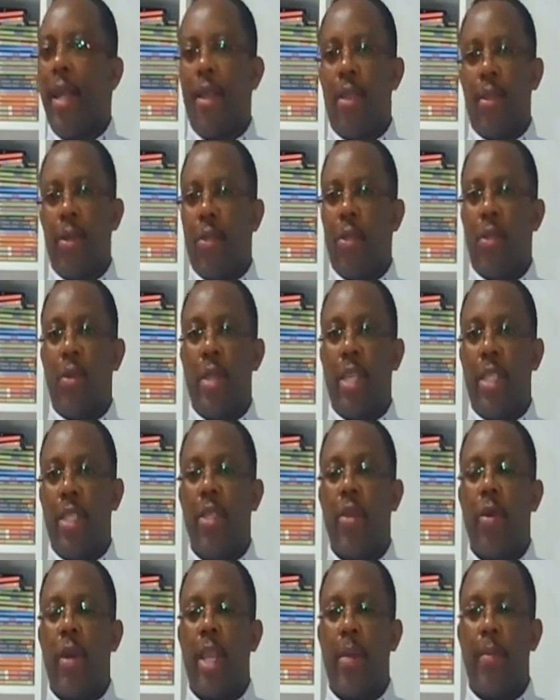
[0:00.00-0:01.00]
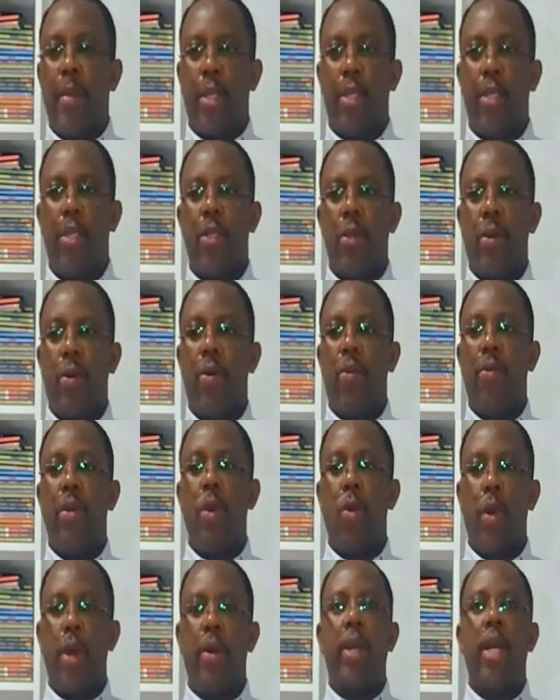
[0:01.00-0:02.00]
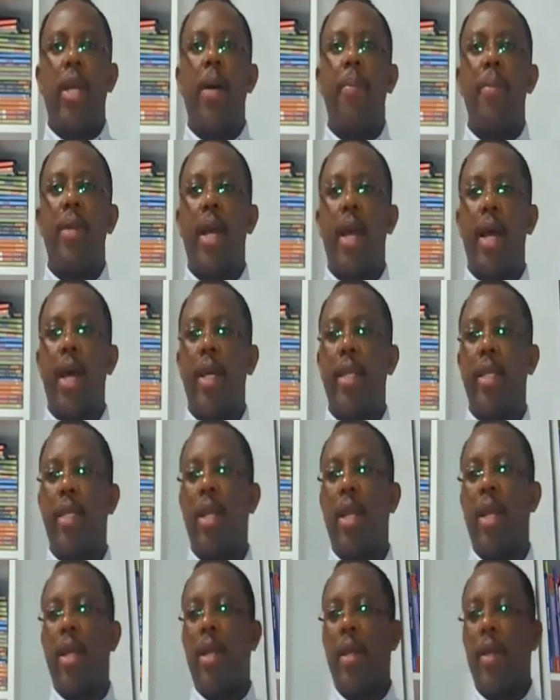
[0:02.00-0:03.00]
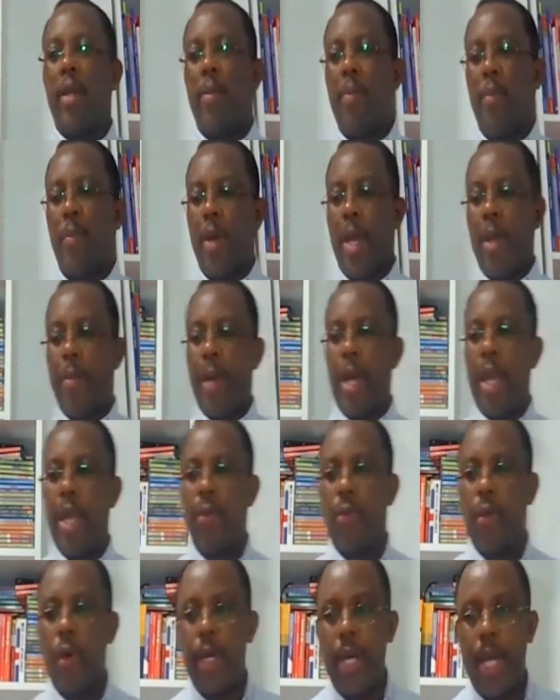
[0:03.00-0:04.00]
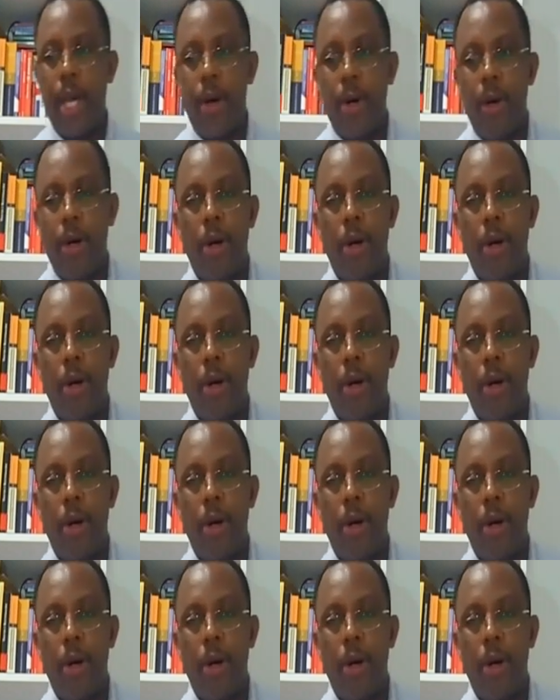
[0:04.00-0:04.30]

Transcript: Also, there's no limit. So feel welcome and bye-bye for now.